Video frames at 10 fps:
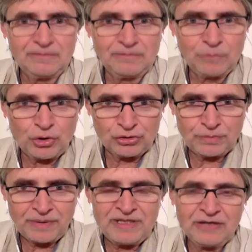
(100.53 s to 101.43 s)
More
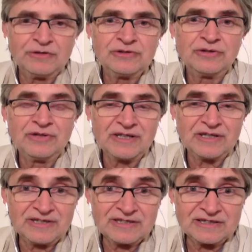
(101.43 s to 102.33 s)
dopamine also
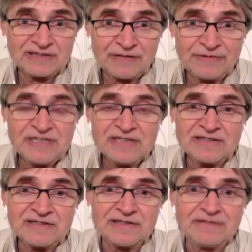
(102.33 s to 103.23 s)
increases
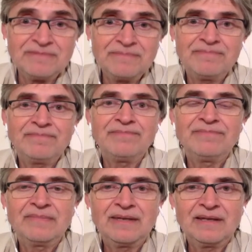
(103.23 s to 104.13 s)
efficiency,
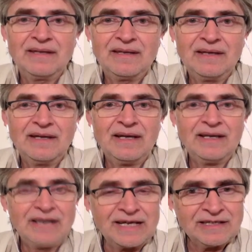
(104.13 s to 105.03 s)

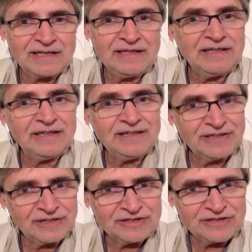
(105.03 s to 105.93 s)
and likely it
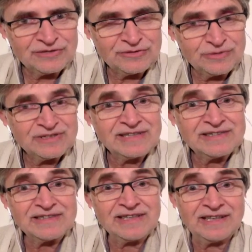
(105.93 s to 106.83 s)
increases
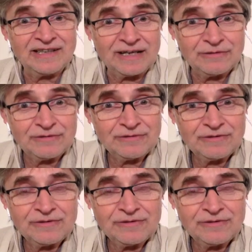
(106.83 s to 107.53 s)
success in life.